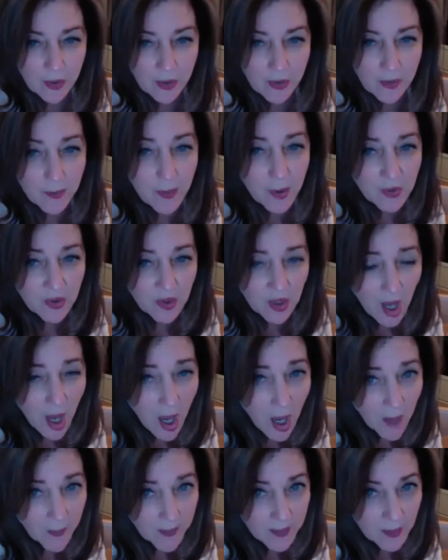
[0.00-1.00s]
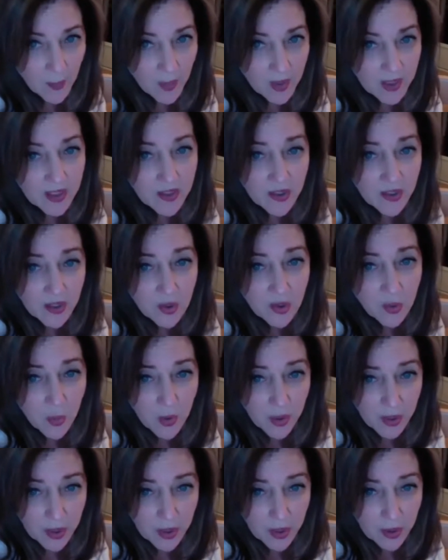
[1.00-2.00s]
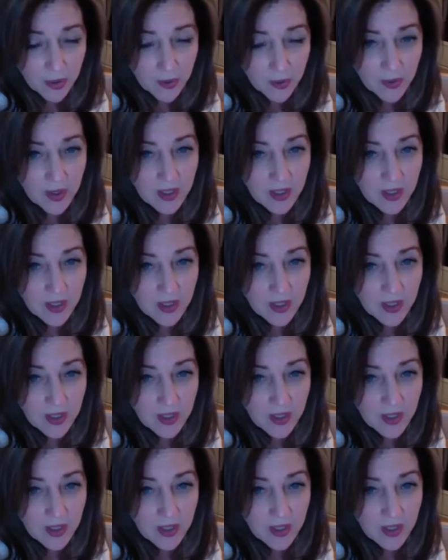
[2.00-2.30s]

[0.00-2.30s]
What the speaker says: The most common one is the short U.